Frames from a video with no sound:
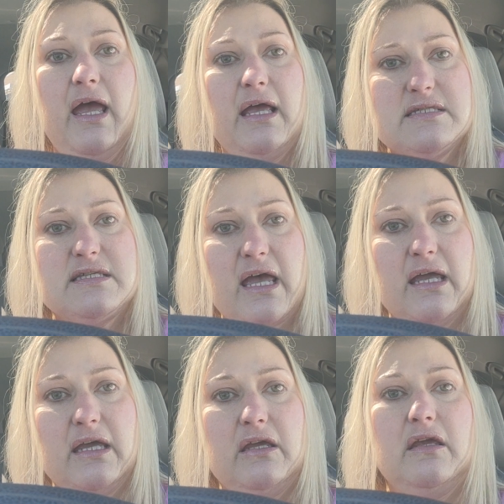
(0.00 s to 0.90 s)
and
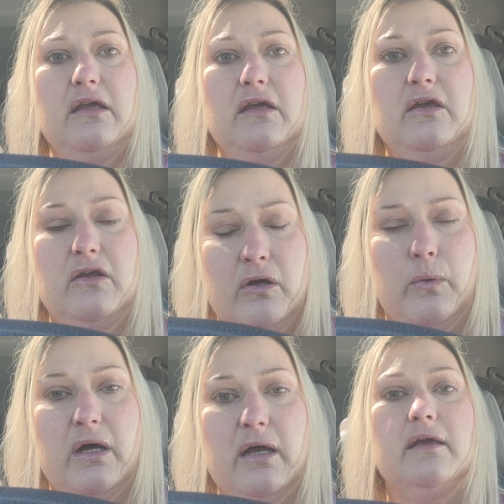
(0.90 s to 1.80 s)
say, you know
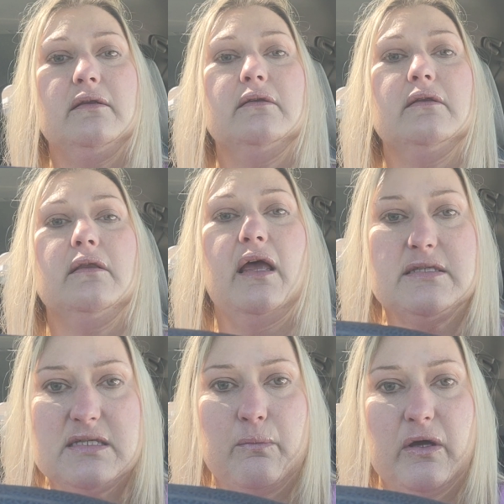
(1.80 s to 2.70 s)
what,
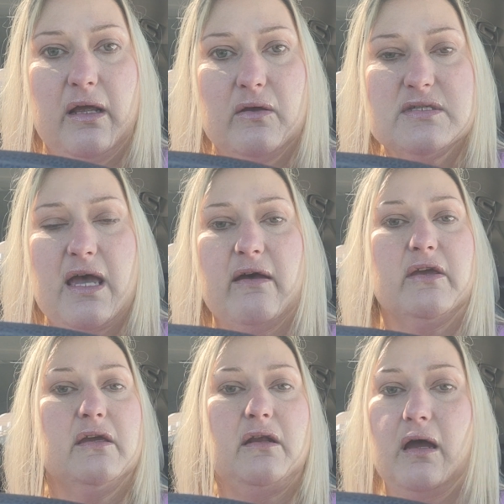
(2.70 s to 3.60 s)
let someone else have
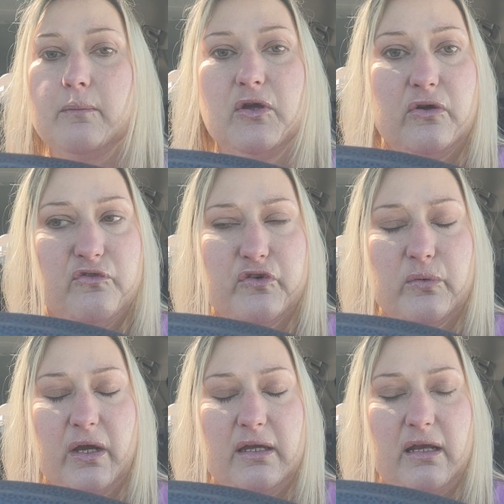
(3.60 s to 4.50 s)
it. I'm good for
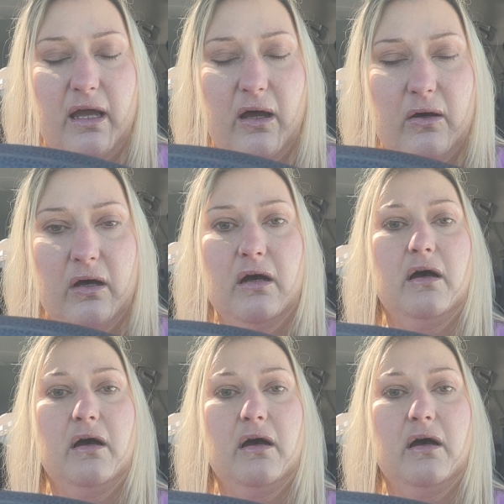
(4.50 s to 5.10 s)
right now.